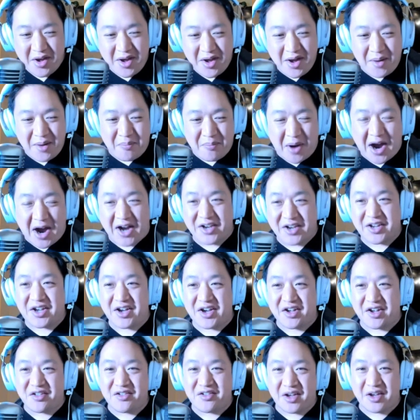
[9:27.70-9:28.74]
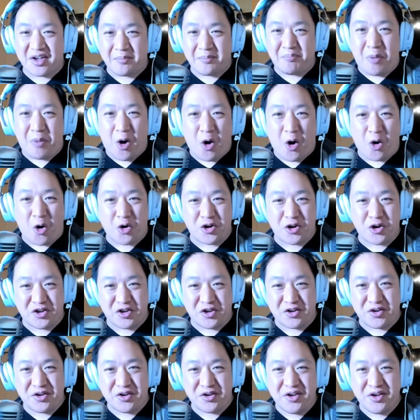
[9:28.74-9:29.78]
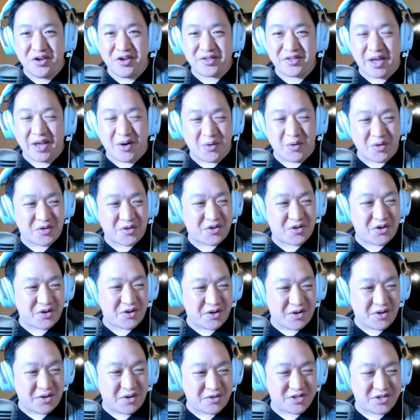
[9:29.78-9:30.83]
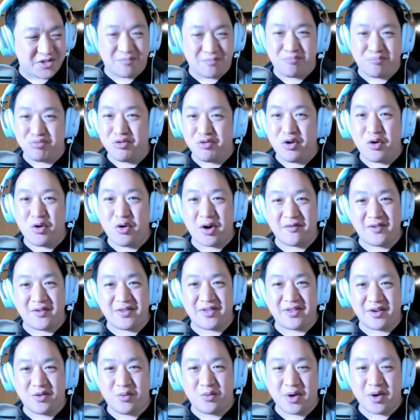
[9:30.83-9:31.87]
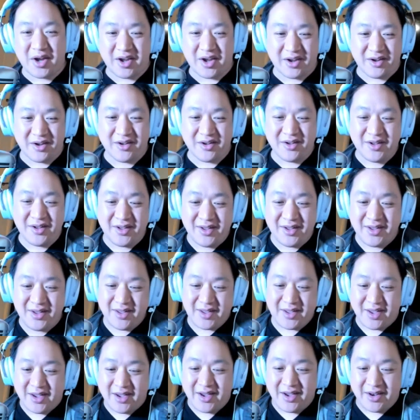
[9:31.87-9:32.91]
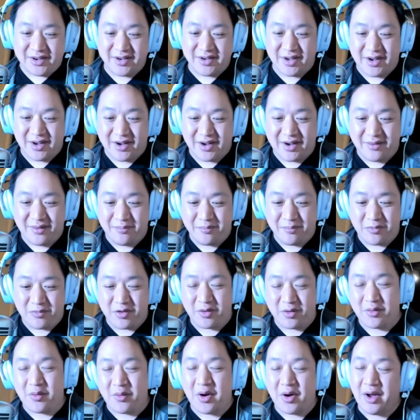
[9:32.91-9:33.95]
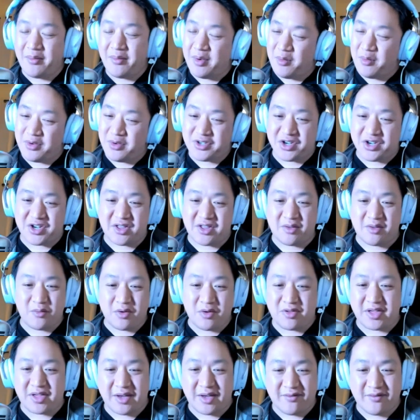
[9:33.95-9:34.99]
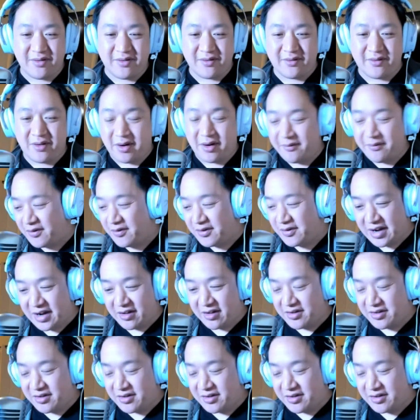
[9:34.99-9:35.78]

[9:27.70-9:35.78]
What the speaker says: podcast like party that was going to just blow everything away. And so I mean, we'll save it up for next